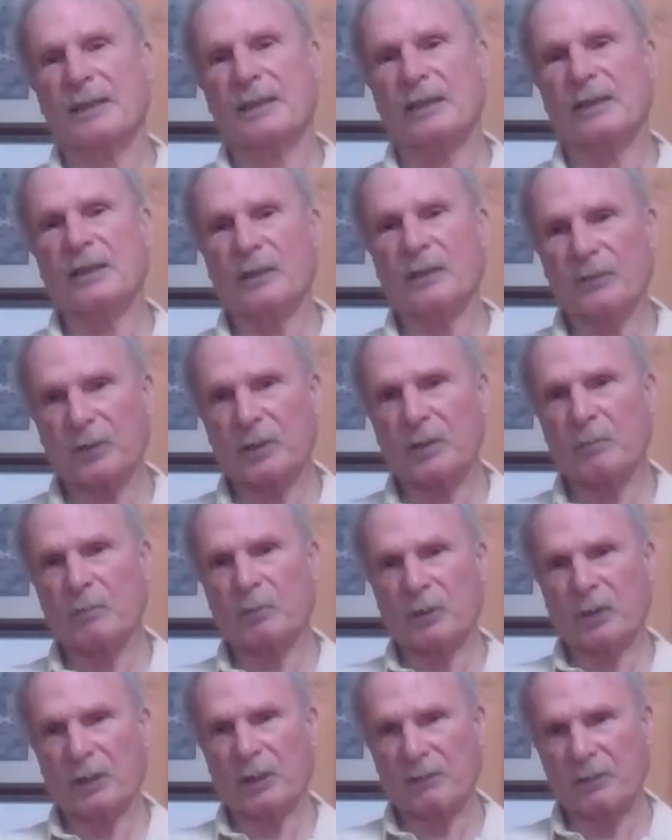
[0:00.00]
takes a different
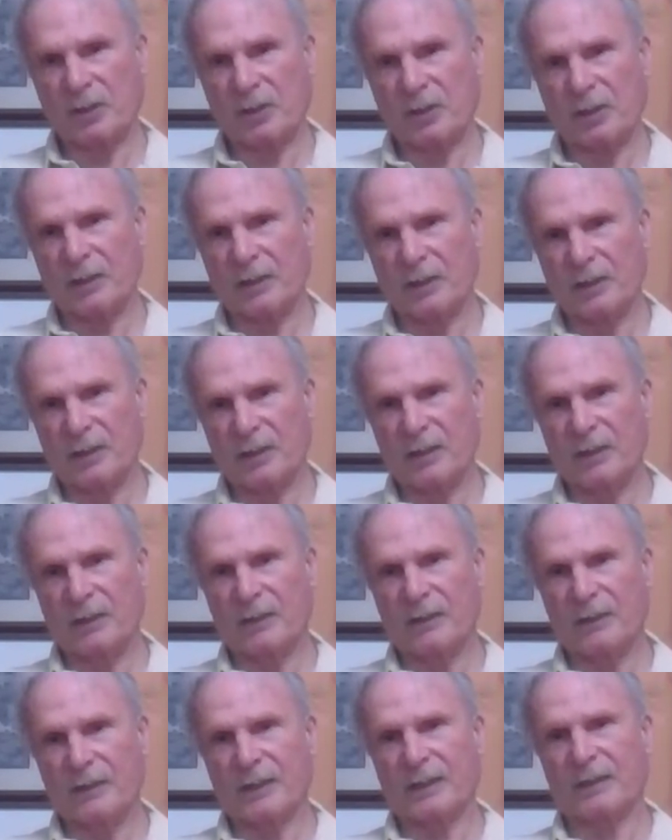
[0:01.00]
approach
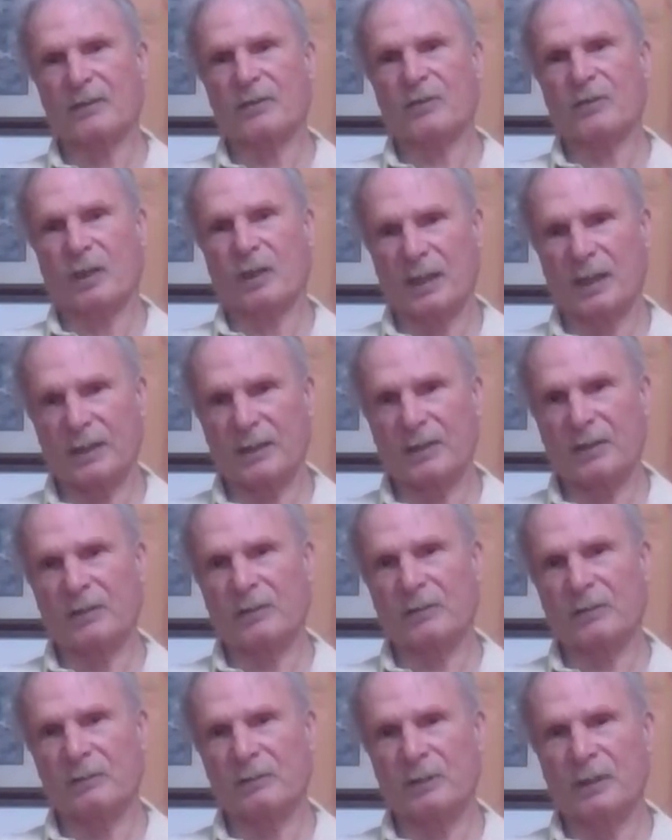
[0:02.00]
than trying
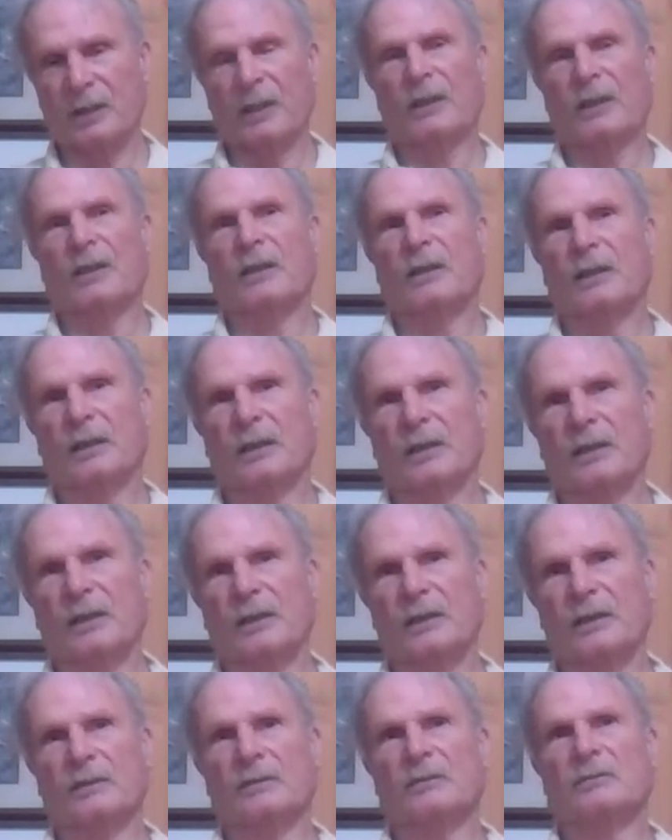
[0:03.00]
to
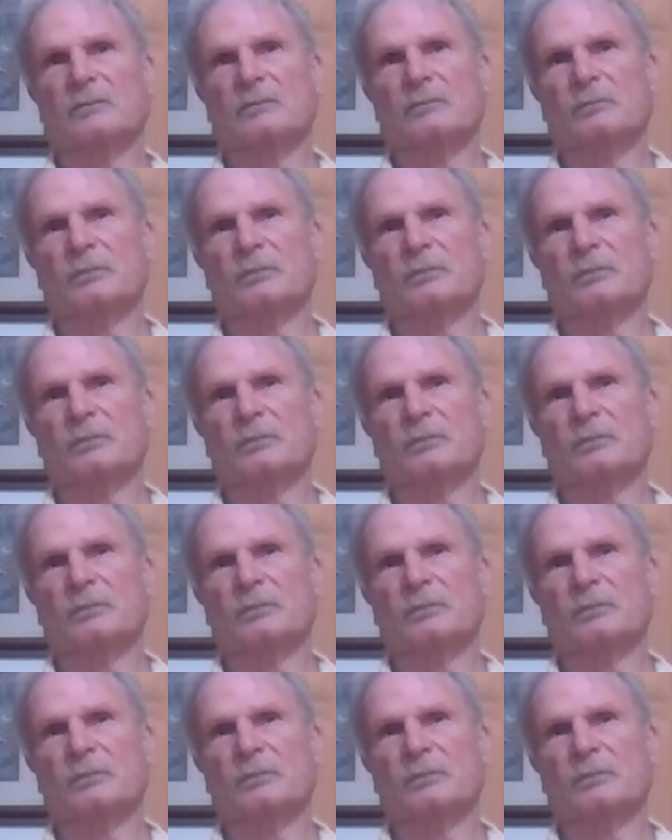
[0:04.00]
uh,